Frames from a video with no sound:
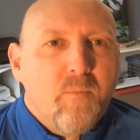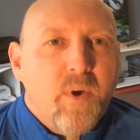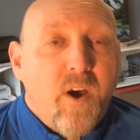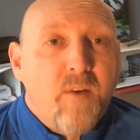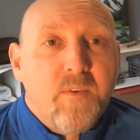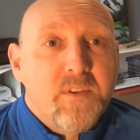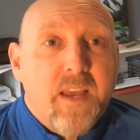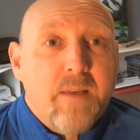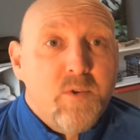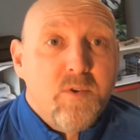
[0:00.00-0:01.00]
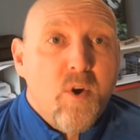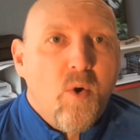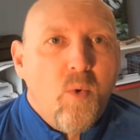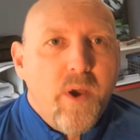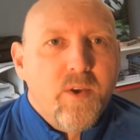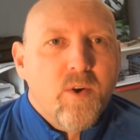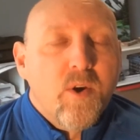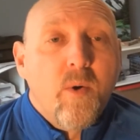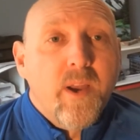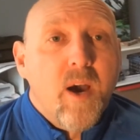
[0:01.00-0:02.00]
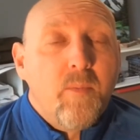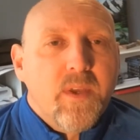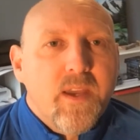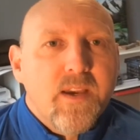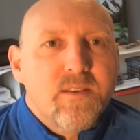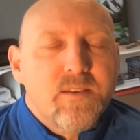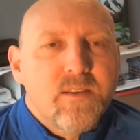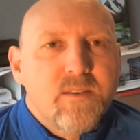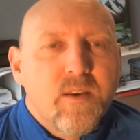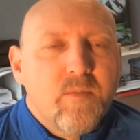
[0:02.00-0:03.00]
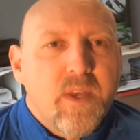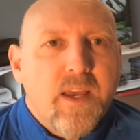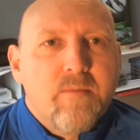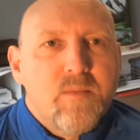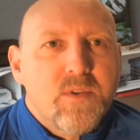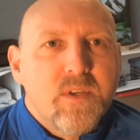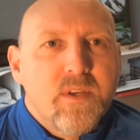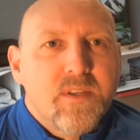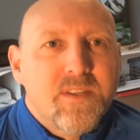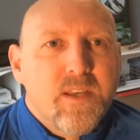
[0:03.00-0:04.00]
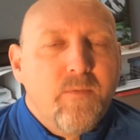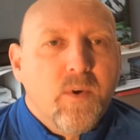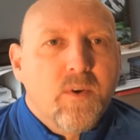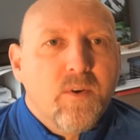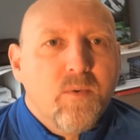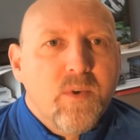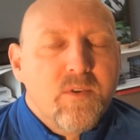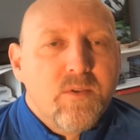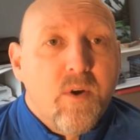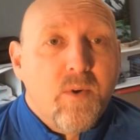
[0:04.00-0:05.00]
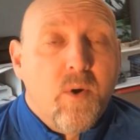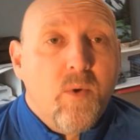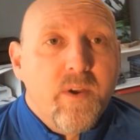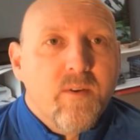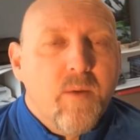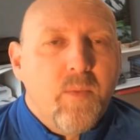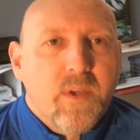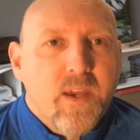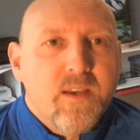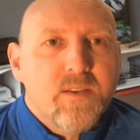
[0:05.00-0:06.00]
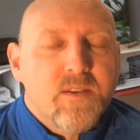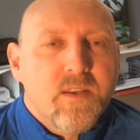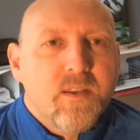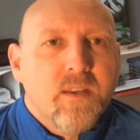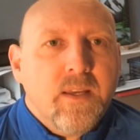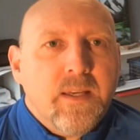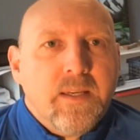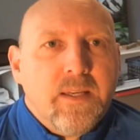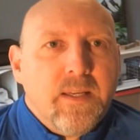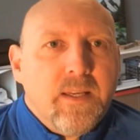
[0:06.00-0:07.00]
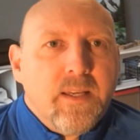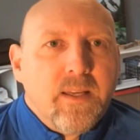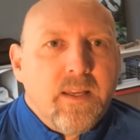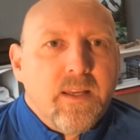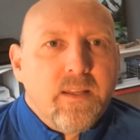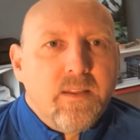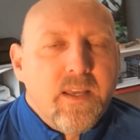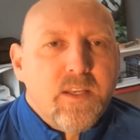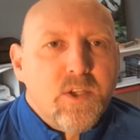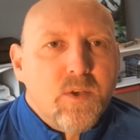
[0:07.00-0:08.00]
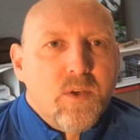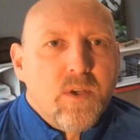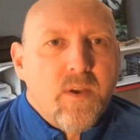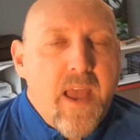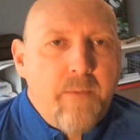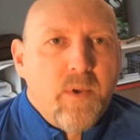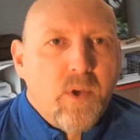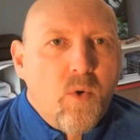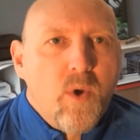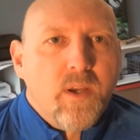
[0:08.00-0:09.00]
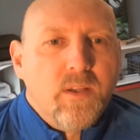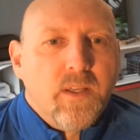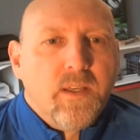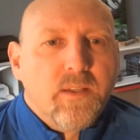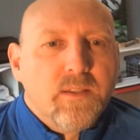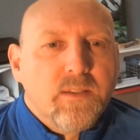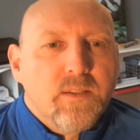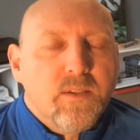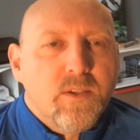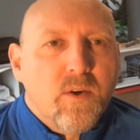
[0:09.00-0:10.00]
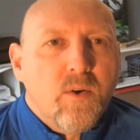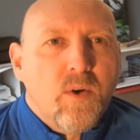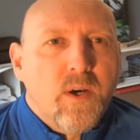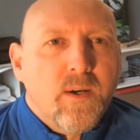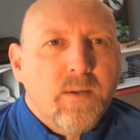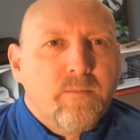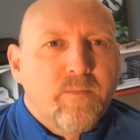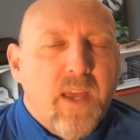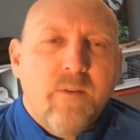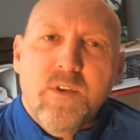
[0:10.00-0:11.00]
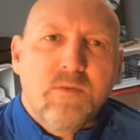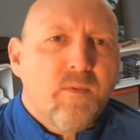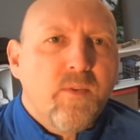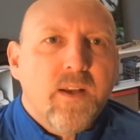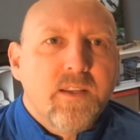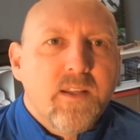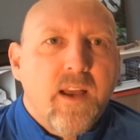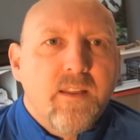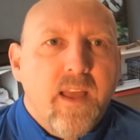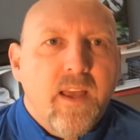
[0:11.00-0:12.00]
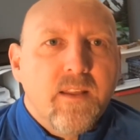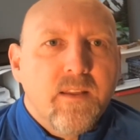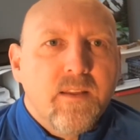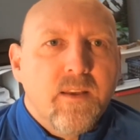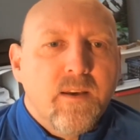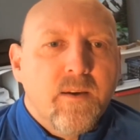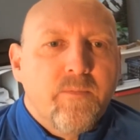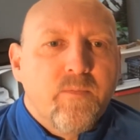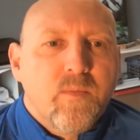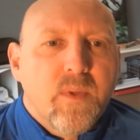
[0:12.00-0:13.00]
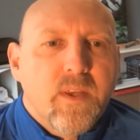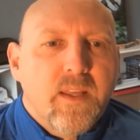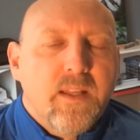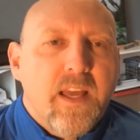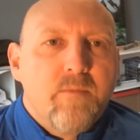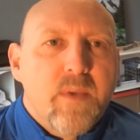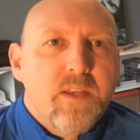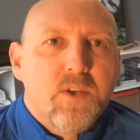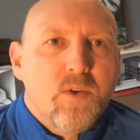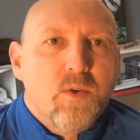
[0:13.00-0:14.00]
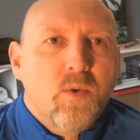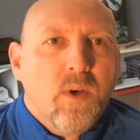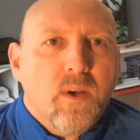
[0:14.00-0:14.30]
But oftentimes you know what you're going up against, and sometimes it's difficult when you don't know what you're up against, and things happen quickly. So I was just reflecting on that, and it led me to